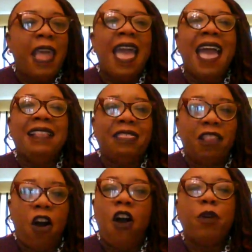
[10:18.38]
and
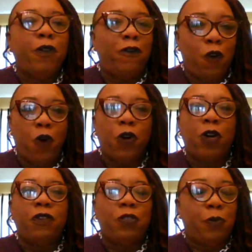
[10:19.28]
long
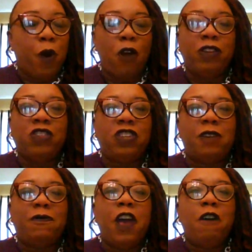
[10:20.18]
before the
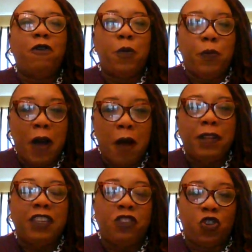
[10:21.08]
Partnership for
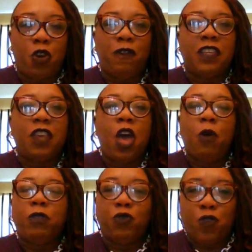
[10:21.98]
Public Service
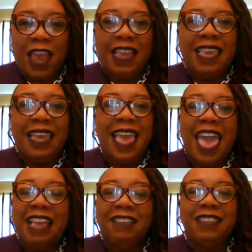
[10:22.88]
was ranking
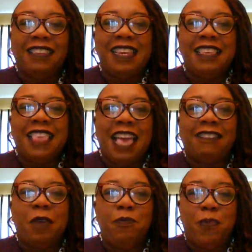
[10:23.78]
agencies
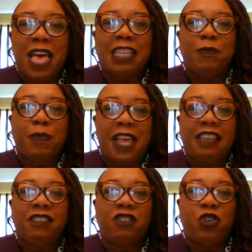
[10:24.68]
as the best
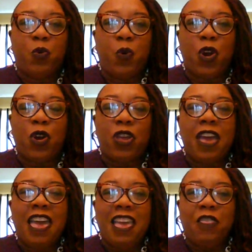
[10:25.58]
places to work
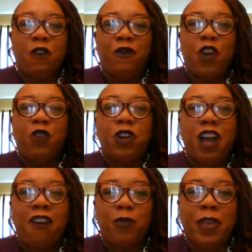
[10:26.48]
in the federal
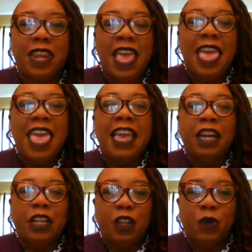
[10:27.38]
government,
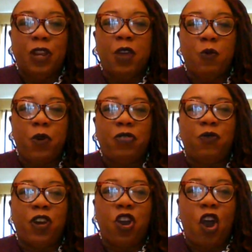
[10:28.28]
including with
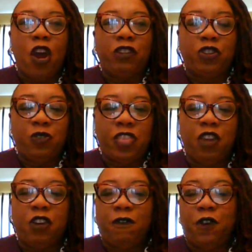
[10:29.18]
regard to
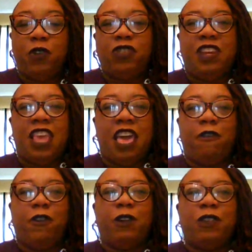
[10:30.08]
their diversity
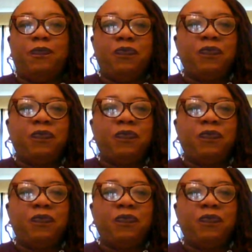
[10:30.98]
efforts.